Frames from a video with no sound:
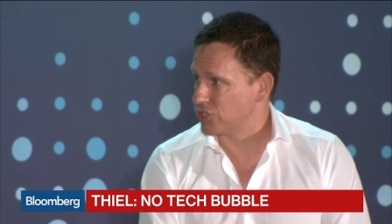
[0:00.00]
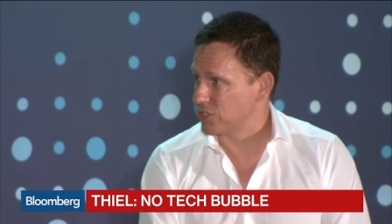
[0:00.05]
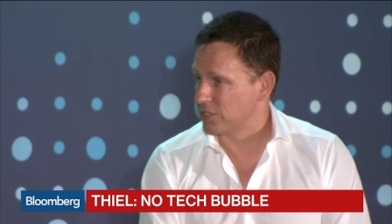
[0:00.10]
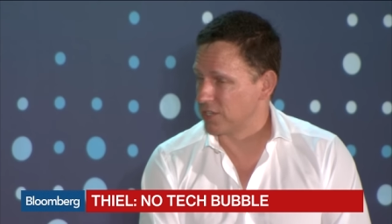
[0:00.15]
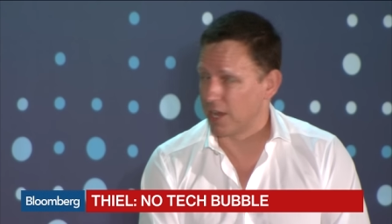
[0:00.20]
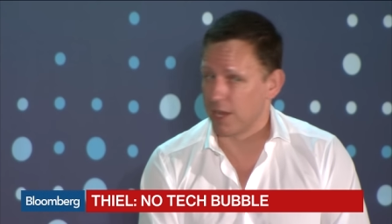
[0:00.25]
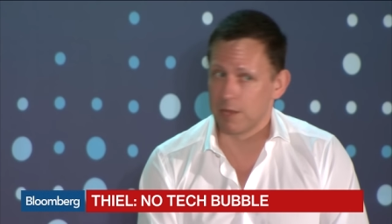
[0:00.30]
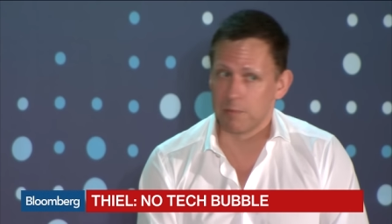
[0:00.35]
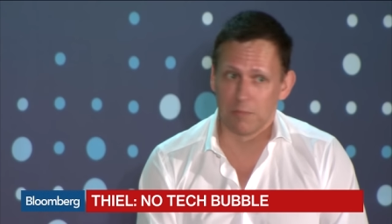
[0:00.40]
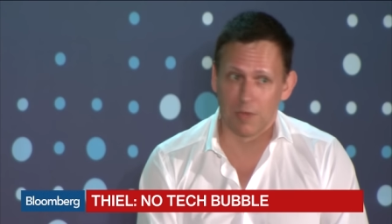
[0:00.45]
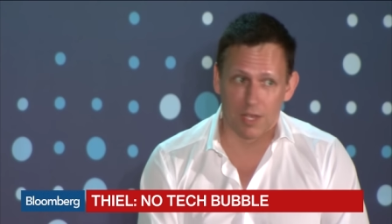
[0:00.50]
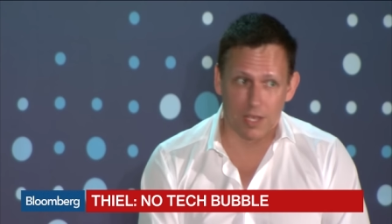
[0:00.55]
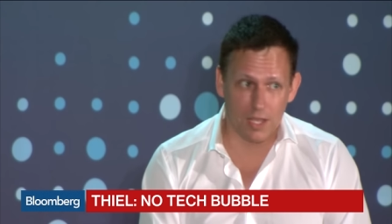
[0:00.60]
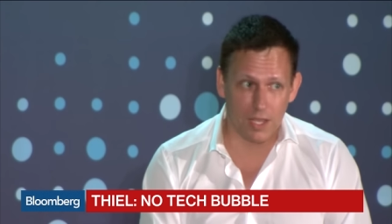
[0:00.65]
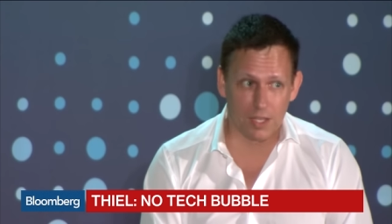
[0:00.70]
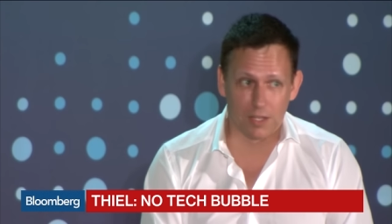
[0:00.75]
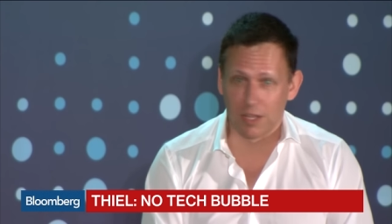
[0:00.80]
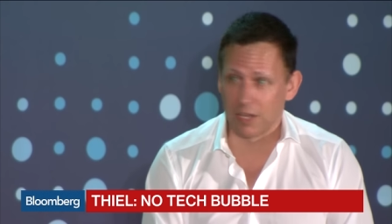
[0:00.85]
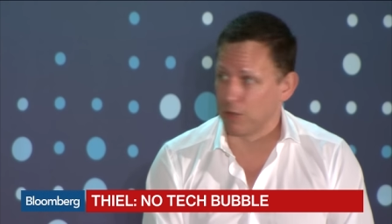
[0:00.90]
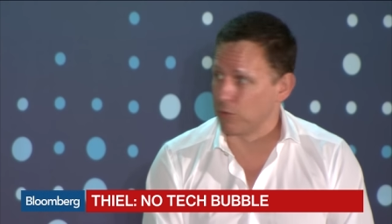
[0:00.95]
say
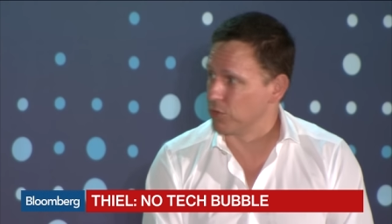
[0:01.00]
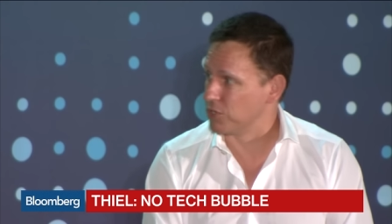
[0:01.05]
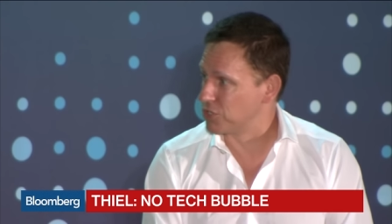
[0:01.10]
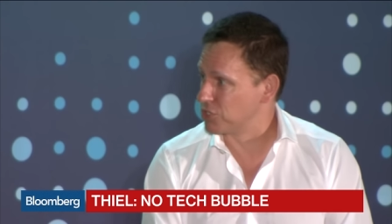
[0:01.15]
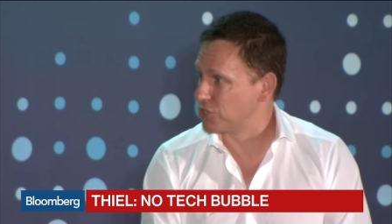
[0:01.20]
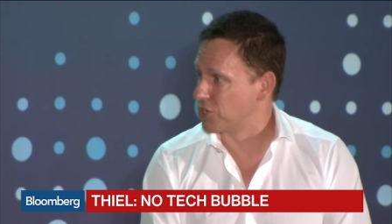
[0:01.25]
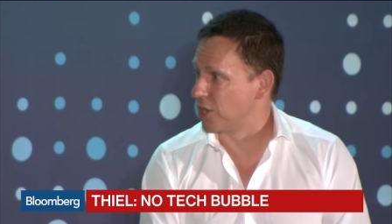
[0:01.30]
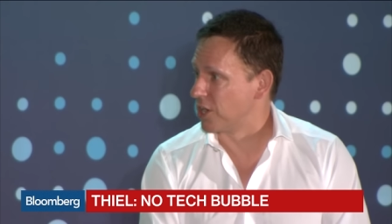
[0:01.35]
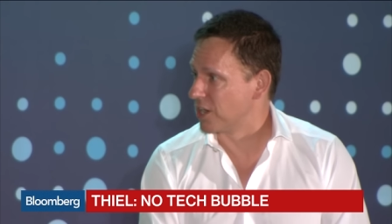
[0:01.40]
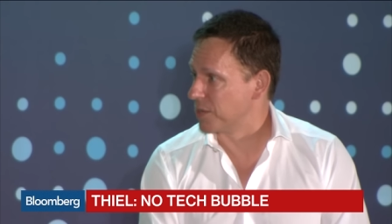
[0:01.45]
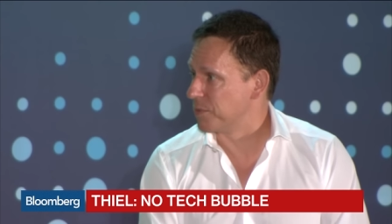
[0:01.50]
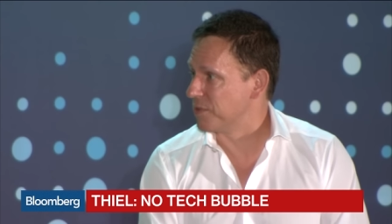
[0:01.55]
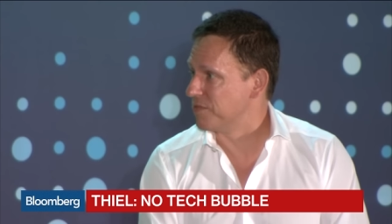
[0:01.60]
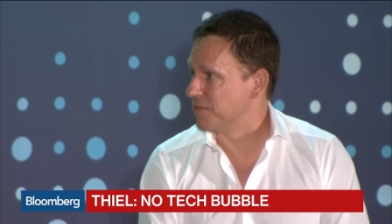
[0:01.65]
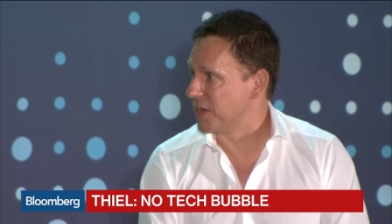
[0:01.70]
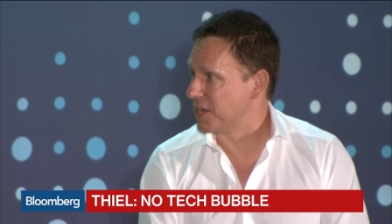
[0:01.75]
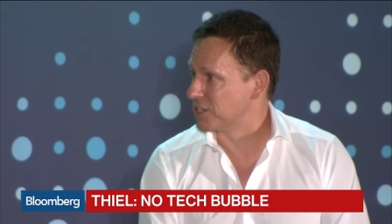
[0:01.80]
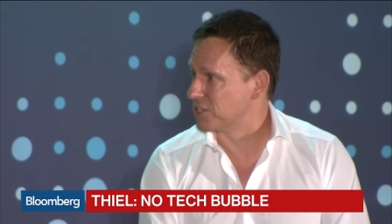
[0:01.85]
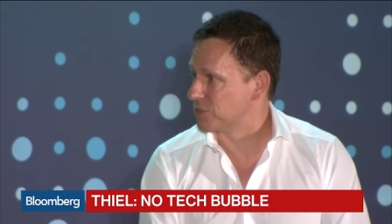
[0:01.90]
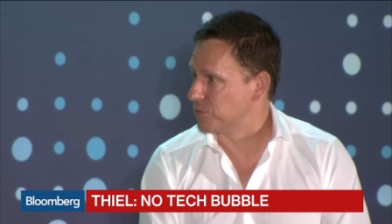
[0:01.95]
illiquid startup
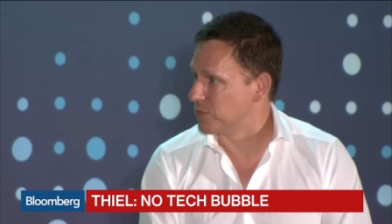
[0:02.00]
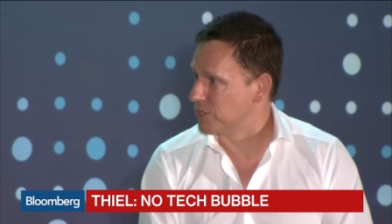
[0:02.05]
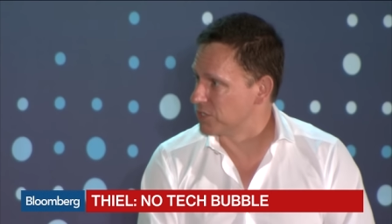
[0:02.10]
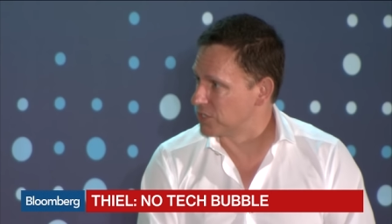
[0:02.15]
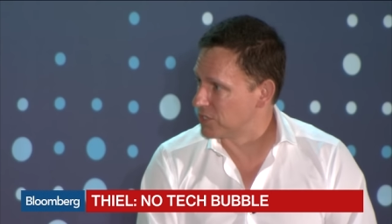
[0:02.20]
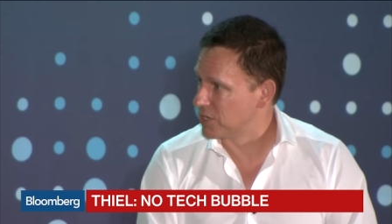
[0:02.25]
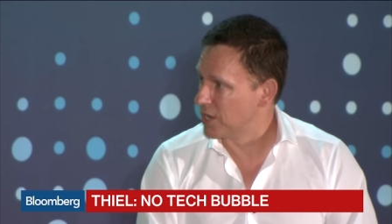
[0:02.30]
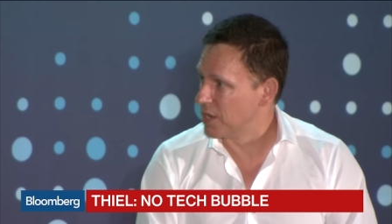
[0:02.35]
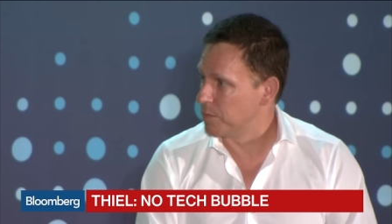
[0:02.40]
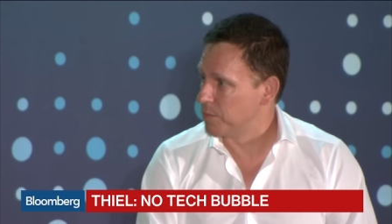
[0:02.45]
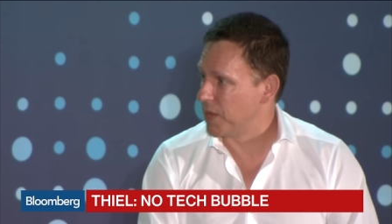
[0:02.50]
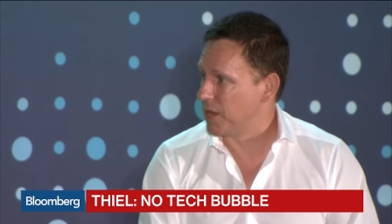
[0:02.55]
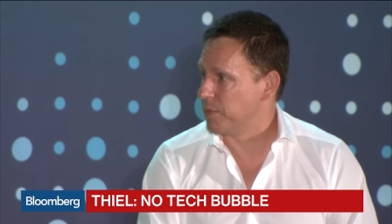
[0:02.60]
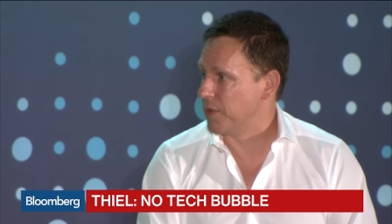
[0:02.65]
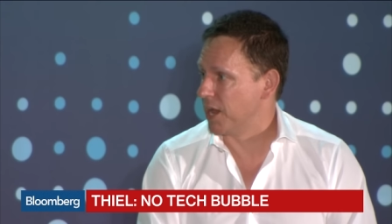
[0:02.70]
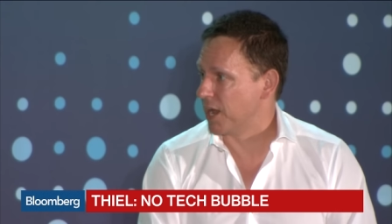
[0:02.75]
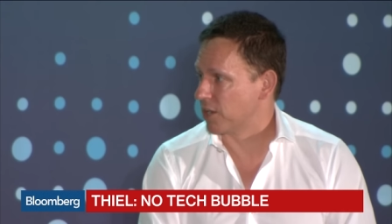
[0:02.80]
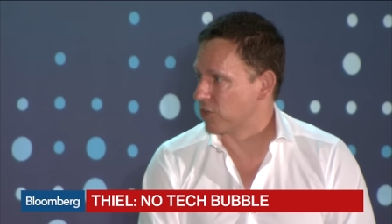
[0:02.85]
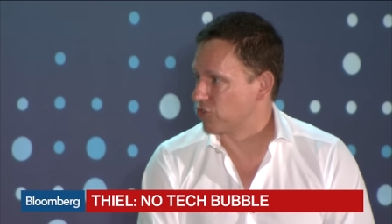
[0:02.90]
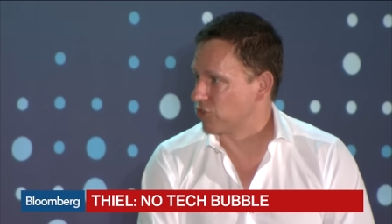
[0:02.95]
investments, may
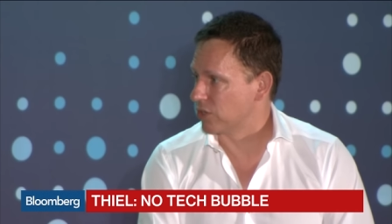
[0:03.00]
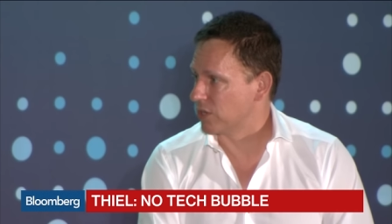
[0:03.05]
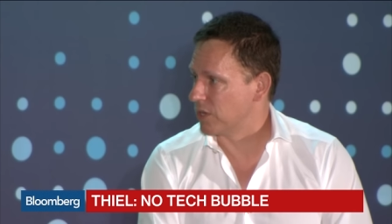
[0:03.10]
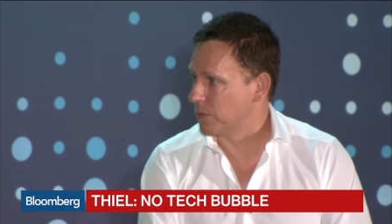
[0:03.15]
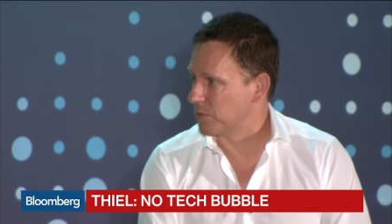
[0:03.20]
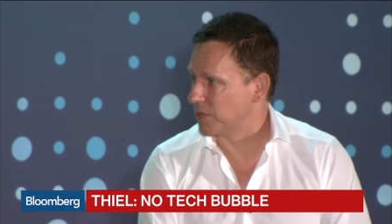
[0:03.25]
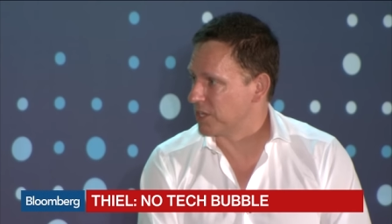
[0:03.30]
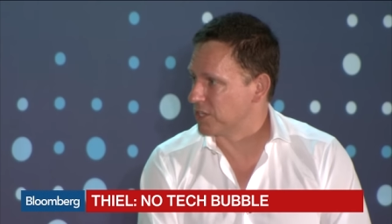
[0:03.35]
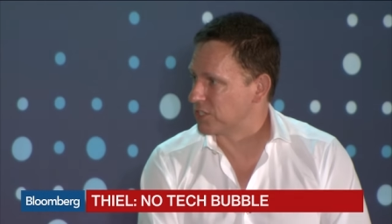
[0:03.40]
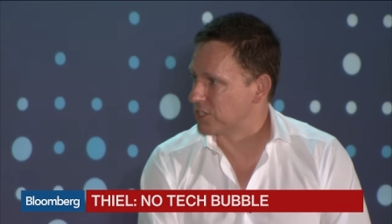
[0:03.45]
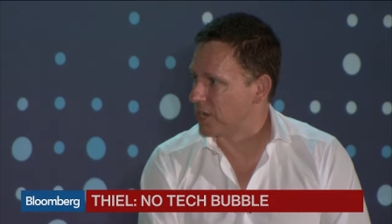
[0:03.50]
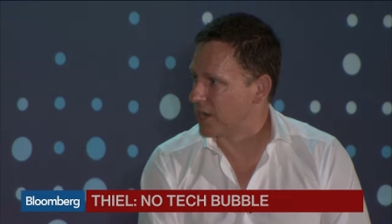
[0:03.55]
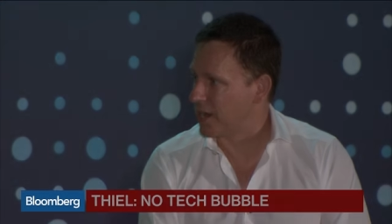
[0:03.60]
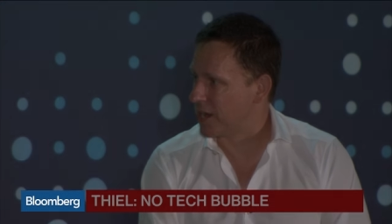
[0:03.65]
be actually a place to